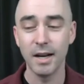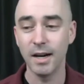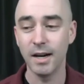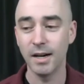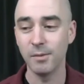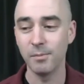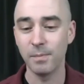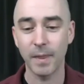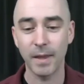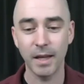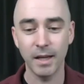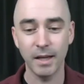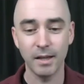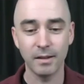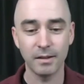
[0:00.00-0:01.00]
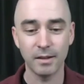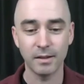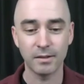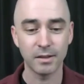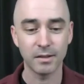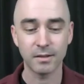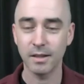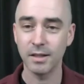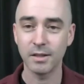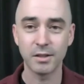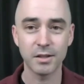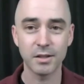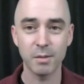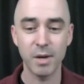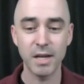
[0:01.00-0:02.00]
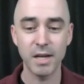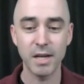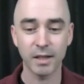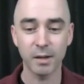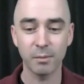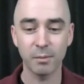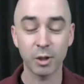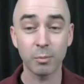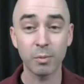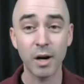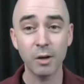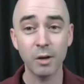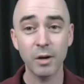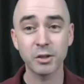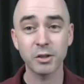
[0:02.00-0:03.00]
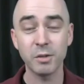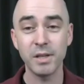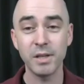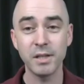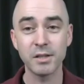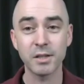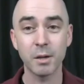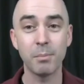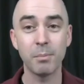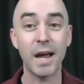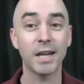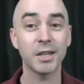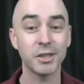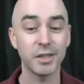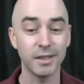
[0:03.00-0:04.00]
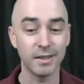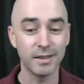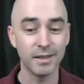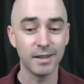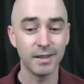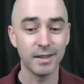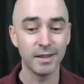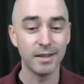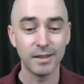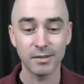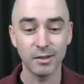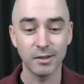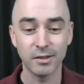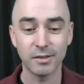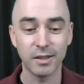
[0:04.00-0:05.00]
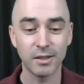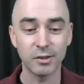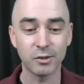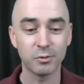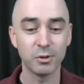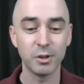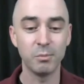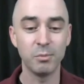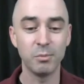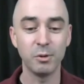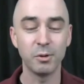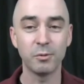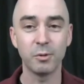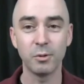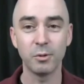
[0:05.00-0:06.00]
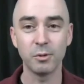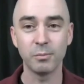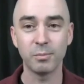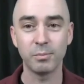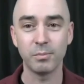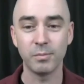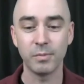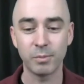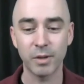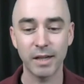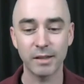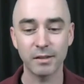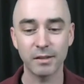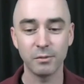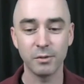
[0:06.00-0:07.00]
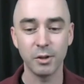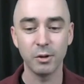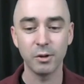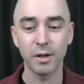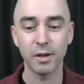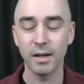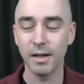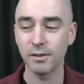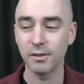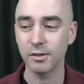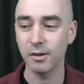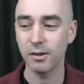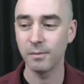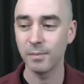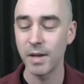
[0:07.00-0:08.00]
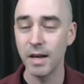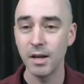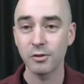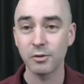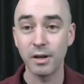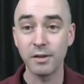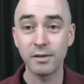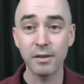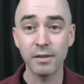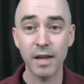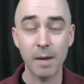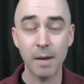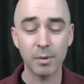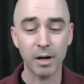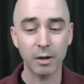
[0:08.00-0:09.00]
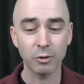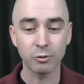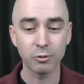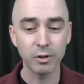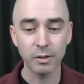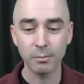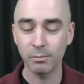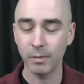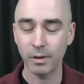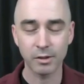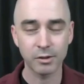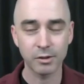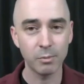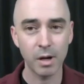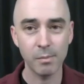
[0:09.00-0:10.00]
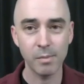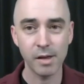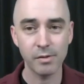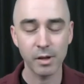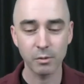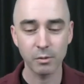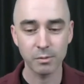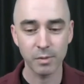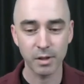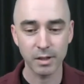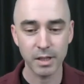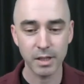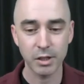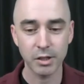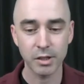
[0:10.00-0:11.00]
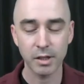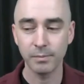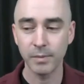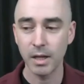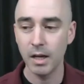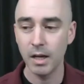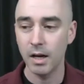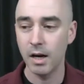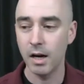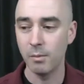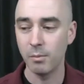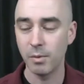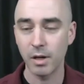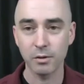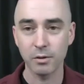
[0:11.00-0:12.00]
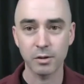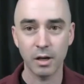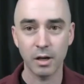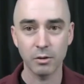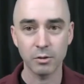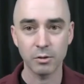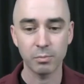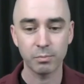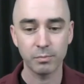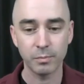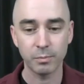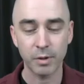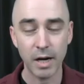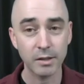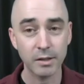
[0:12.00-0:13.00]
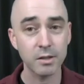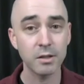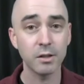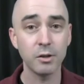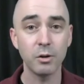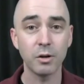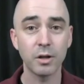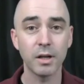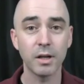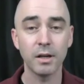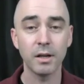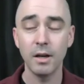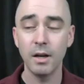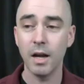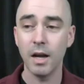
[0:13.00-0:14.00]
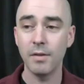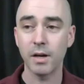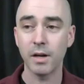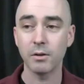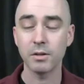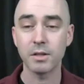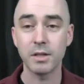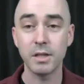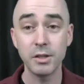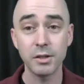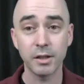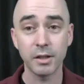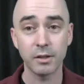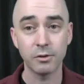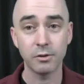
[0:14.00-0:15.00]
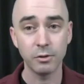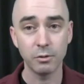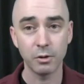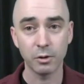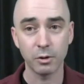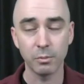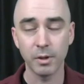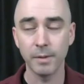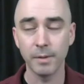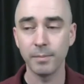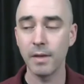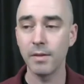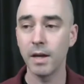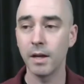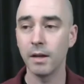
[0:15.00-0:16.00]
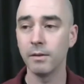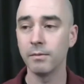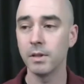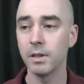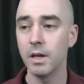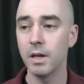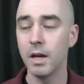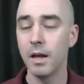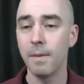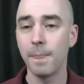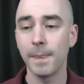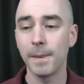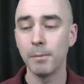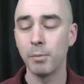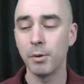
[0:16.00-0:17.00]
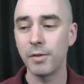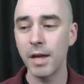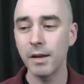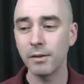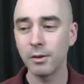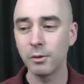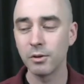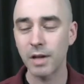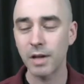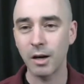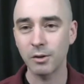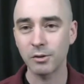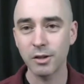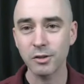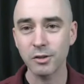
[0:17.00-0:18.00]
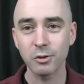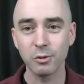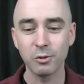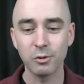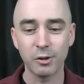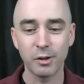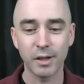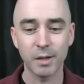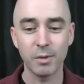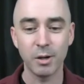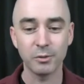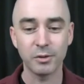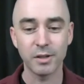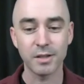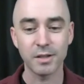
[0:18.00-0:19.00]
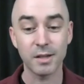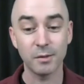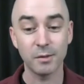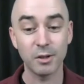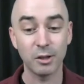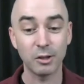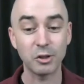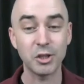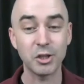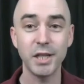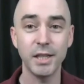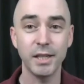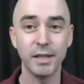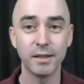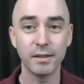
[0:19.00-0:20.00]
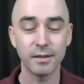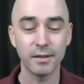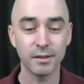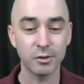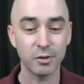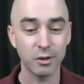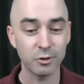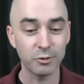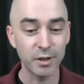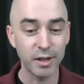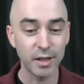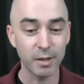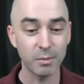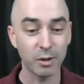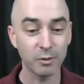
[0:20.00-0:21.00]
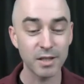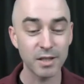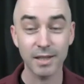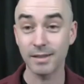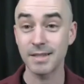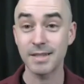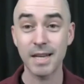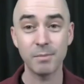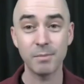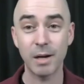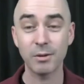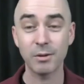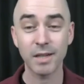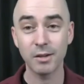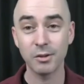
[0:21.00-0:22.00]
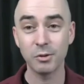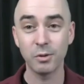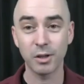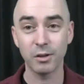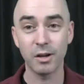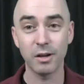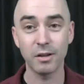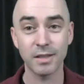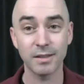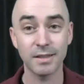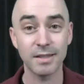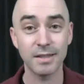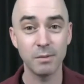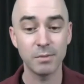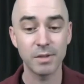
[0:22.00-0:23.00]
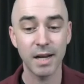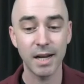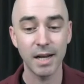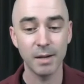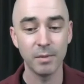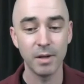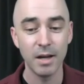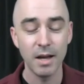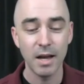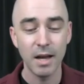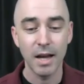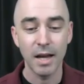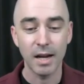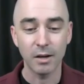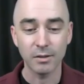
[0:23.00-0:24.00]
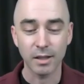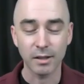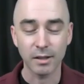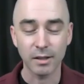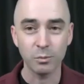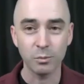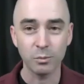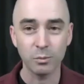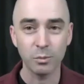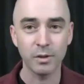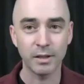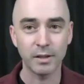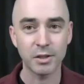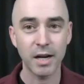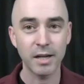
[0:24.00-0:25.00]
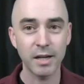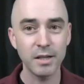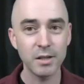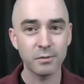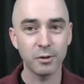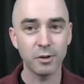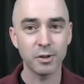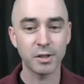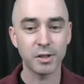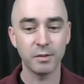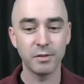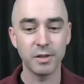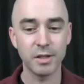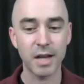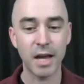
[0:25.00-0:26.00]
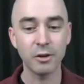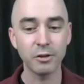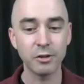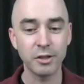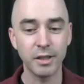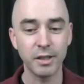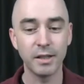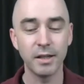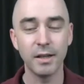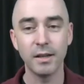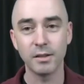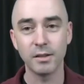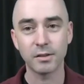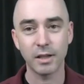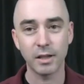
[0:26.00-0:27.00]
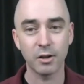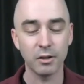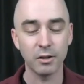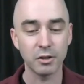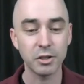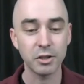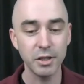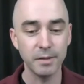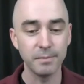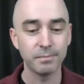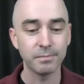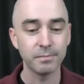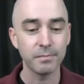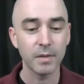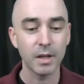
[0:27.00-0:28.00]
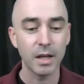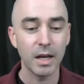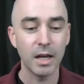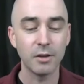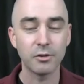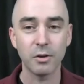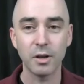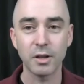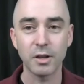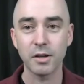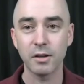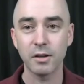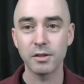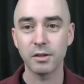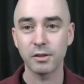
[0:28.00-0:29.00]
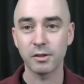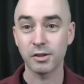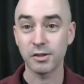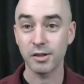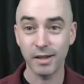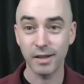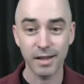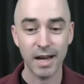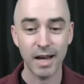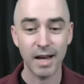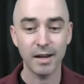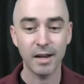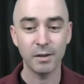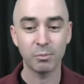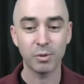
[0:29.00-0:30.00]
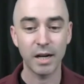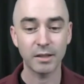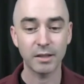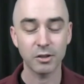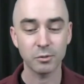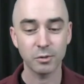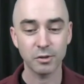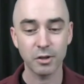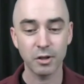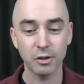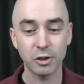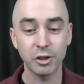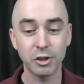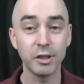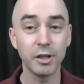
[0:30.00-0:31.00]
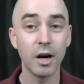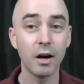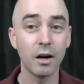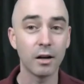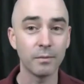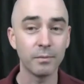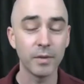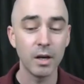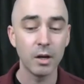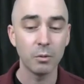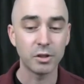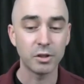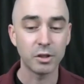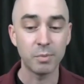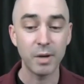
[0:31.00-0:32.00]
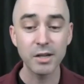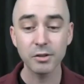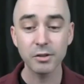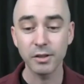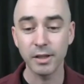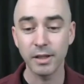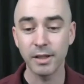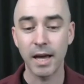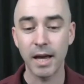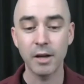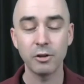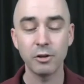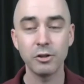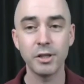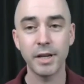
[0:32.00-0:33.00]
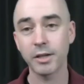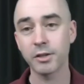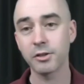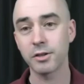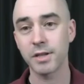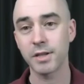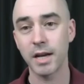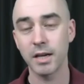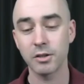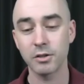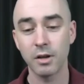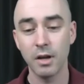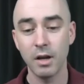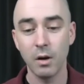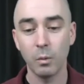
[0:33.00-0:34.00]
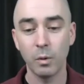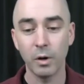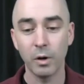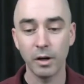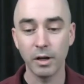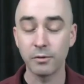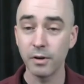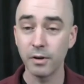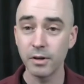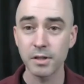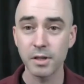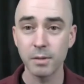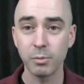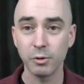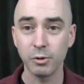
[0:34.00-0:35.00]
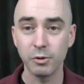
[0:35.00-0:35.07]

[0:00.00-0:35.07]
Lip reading: And it's just amazing. Kripalu actually means compassion. So it's just really a beautiful practice of yoga. And so I did that, but I was really still, my main thing was meditation. But I was practicing yoga, and then I was teaching it too a little bit. But then I was also learning about this stuff called Qi. And so I was reading about this I was kind of doing a lot of this at the same time. And I was like the Chinese version of this energy they call it Qi. And so I started to study that and practice what's called Qi Gong, which is basically an energy exercise where it's very simple.